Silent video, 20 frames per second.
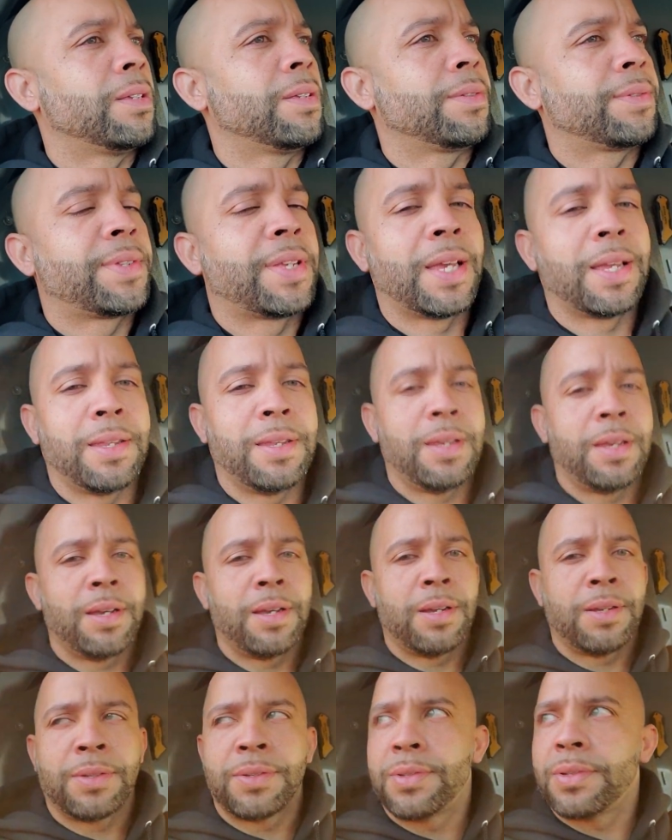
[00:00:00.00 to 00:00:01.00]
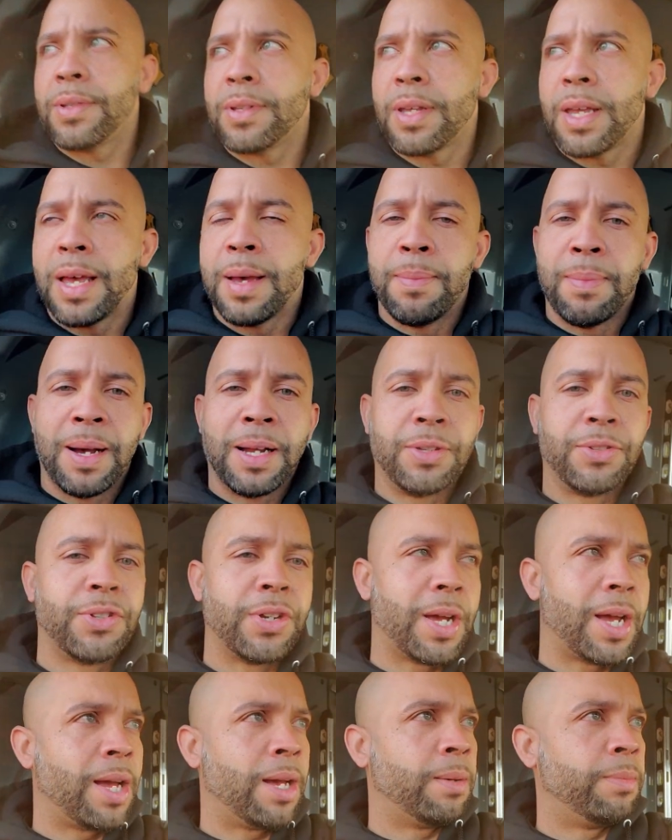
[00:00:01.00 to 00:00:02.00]
10 years at my
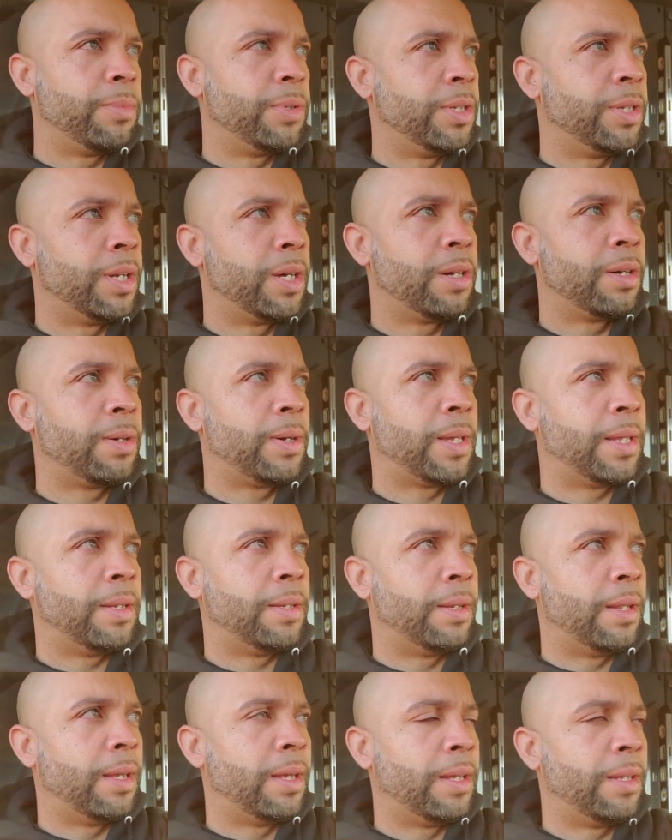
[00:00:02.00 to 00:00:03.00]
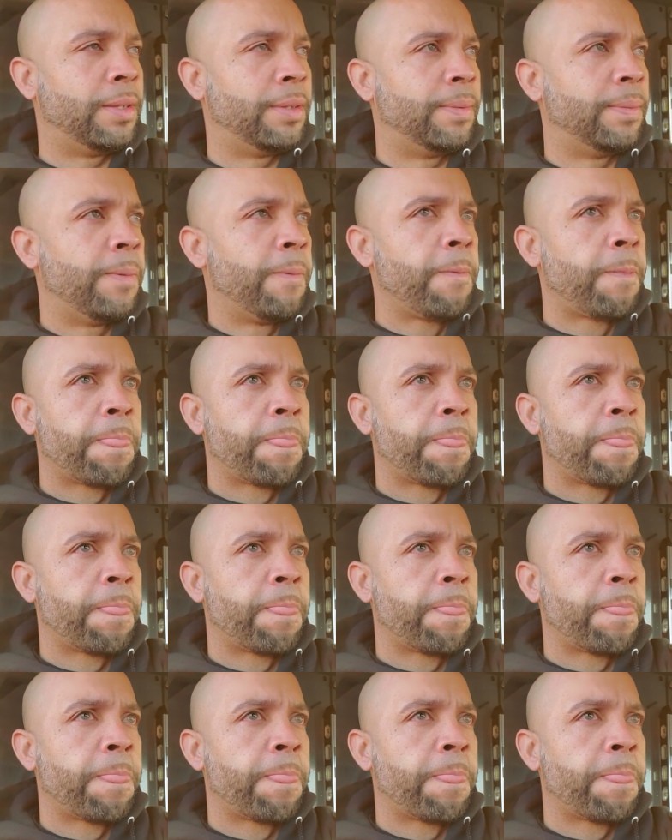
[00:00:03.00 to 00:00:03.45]
job, and